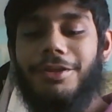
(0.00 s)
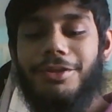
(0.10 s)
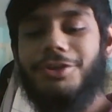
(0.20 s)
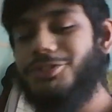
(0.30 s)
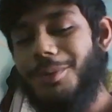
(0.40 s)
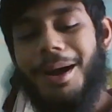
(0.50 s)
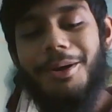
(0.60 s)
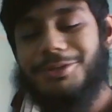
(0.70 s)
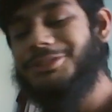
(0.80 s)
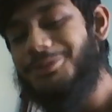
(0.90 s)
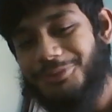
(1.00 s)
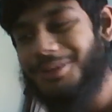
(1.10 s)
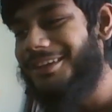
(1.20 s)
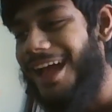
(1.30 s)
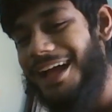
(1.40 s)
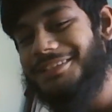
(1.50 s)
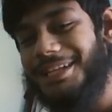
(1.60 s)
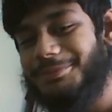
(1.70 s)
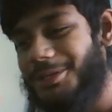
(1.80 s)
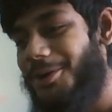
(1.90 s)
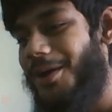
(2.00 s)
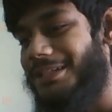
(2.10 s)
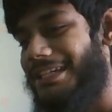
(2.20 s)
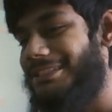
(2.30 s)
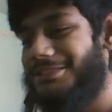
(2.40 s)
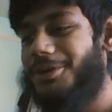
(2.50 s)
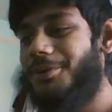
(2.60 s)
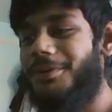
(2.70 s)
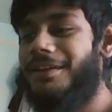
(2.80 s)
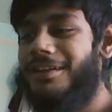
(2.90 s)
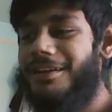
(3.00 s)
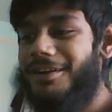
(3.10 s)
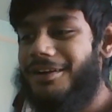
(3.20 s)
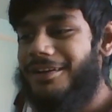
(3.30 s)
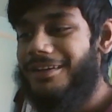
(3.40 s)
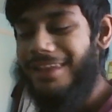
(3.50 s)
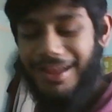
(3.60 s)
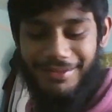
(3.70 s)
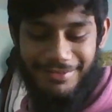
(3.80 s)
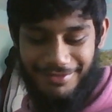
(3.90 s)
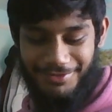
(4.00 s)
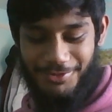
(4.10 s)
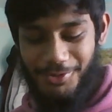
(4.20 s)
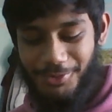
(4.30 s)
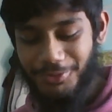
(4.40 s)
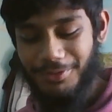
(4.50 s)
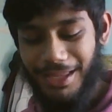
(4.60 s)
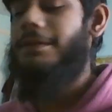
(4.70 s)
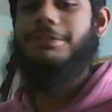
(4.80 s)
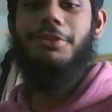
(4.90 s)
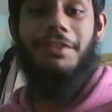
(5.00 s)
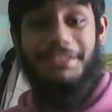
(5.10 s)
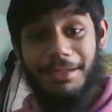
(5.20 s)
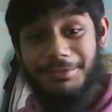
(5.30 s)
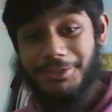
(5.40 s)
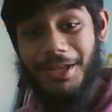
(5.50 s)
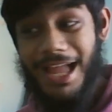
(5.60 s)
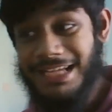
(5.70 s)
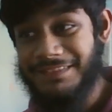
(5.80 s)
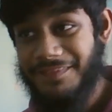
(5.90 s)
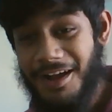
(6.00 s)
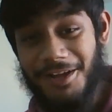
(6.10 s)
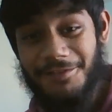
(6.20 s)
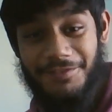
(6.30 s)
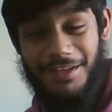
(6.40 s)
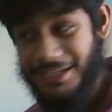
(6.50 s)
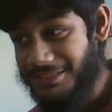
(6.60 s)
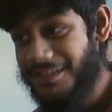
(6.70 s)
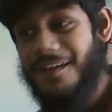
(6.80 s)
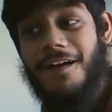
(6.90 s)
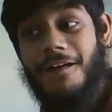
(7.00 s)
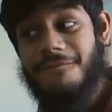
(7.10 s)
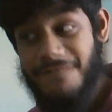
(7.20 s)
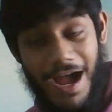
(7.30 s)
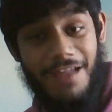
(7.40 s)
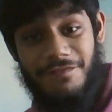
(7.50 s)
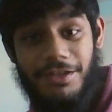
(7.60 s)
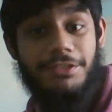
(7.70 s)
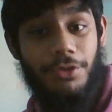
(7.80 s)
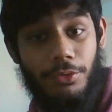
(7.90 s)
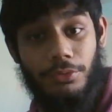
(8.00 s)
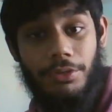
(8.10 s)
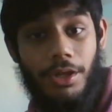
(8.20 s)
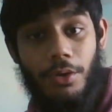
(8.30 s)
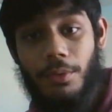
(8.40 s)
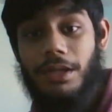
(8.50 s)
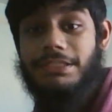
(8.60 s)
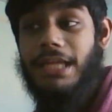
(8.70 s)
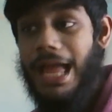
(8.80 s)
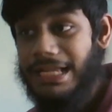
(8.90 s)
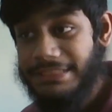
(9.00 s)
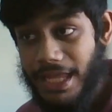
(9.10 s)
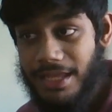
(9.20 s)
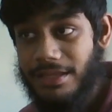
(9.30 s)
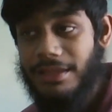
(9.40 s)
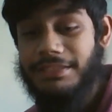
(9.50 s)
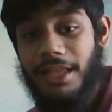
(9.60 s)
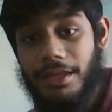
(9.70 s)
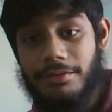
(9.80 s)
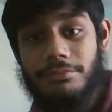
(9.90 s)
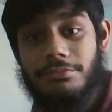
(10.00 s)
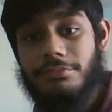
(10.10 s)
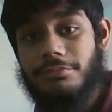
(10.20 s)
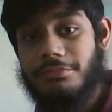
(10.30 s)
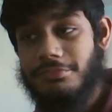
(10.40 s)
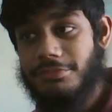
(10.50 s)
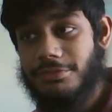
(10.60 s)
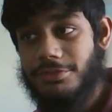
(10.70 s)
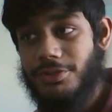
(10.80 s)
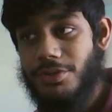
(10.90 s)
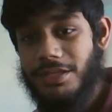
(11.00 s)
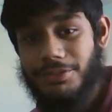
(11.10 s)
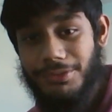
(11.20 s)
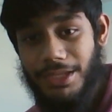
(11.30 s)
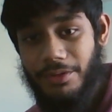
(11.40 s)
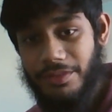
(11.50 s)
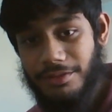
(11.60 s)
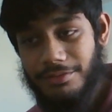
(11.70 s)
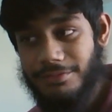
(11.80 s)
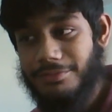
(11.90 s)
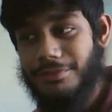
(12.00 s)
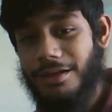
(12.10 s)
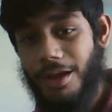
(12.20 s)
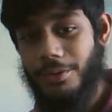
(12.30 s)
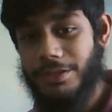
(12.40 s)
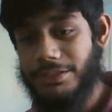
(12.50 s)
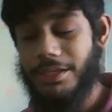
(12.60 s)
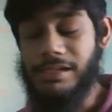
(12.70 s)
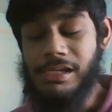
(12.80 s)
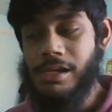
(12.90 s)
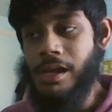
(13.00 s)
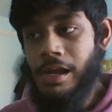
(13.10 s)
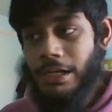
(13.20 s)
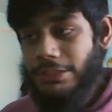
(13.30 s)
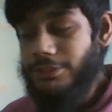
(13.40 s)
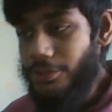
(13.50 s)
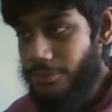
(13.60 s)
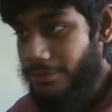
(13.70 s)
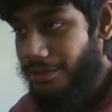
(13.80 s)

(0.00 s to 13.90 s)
you can show them how it doesn't run Samsung OS, and it's so like cool. Like, so the Samsung S5 is 5 years old, whereas the S8 is like 2 years old now, I think. I want to say. So